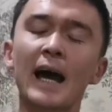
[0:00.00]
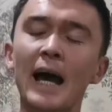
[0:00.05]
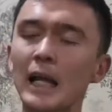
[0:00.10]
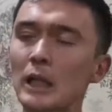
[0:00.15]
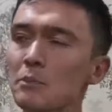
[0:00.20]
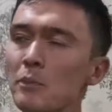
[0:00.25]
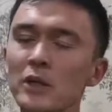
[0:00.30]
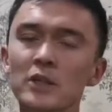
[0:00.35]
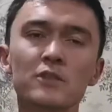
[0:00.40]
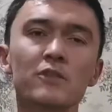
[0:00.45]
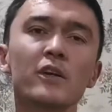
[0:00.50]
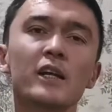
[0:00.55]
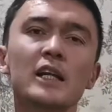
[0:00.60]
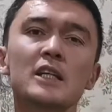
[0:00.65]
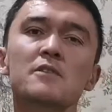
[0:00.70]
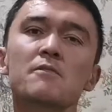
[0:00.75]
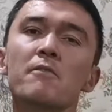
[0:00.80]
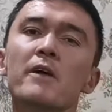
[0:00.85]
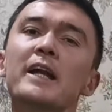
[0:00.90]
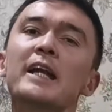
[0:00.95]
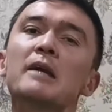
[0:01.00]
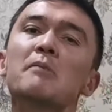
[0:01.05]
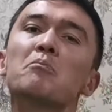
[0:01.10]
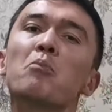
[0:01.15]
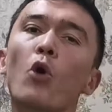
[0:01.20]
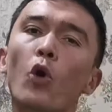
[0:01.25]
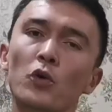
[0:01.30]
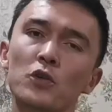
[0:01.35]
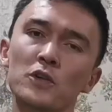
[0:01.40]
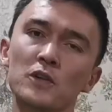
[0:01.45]
atmosphere is very
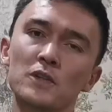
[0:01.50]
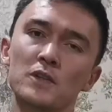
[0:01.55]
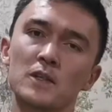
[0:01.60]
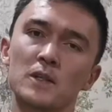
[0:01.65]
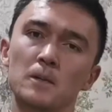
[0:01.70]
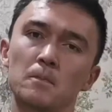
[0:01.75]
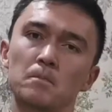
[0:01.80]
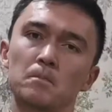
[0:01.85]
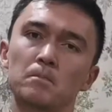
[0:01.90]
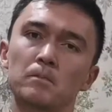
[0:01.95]
important.